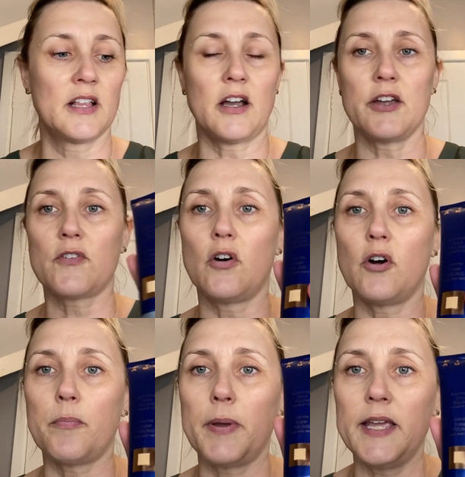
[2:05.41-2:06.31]
I've
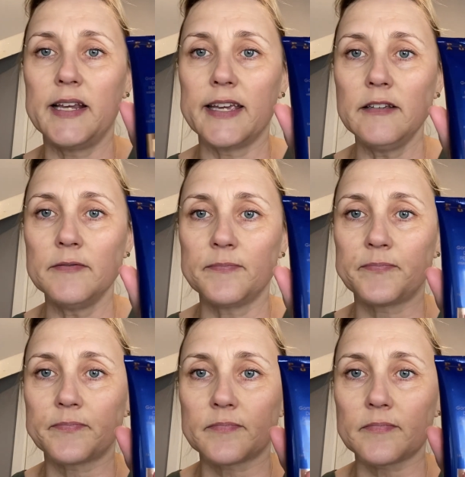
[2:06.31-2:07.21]
got peeling,
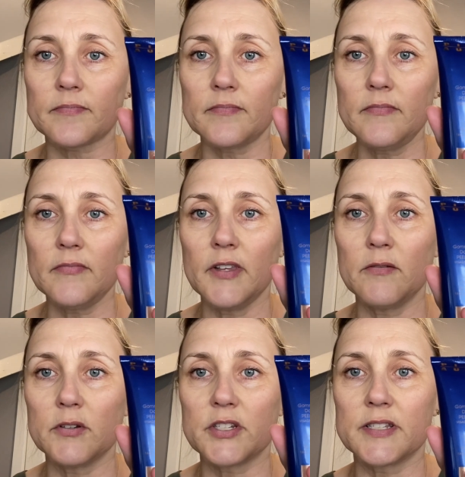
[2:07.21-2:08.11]

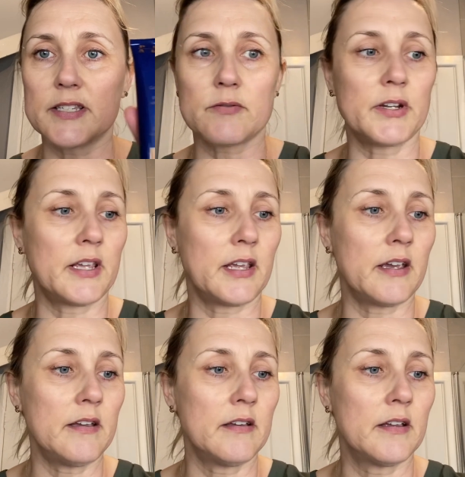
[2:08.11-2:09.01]
which is this one
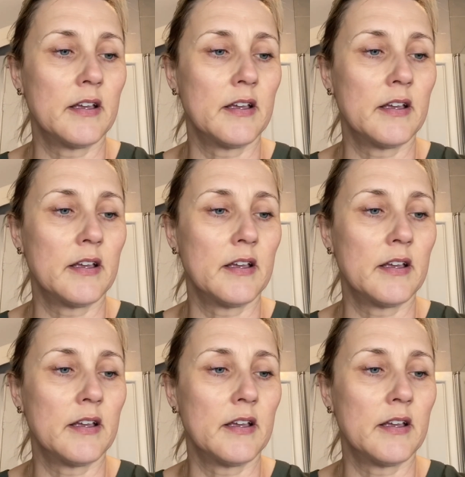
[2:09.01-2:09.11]
here,